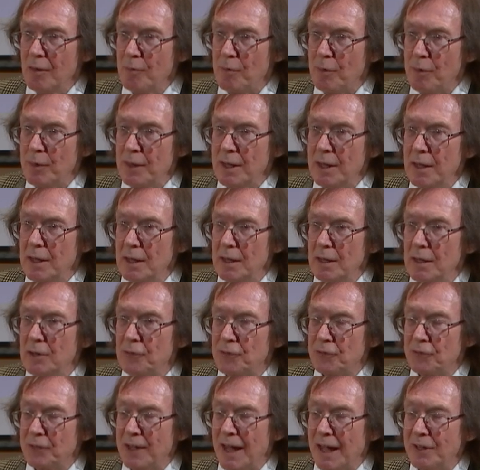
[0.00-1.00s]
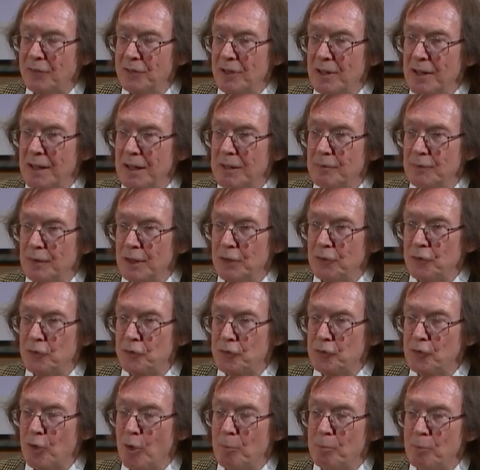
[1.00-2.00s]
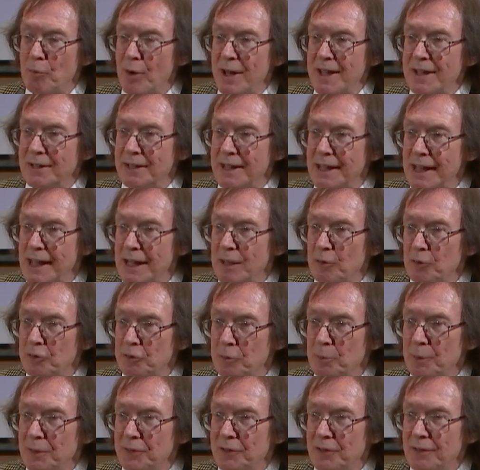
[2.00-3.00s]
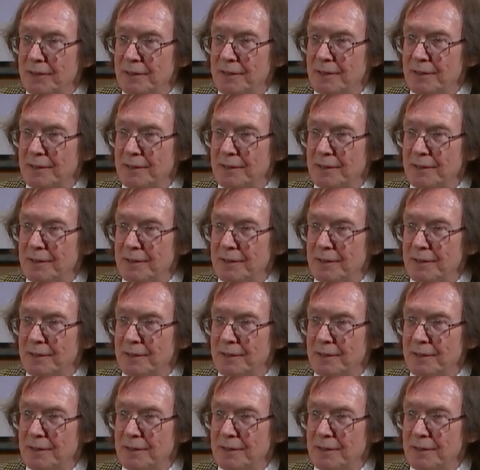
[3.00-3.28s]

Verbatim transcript: the Scandinavians stop raiding outward.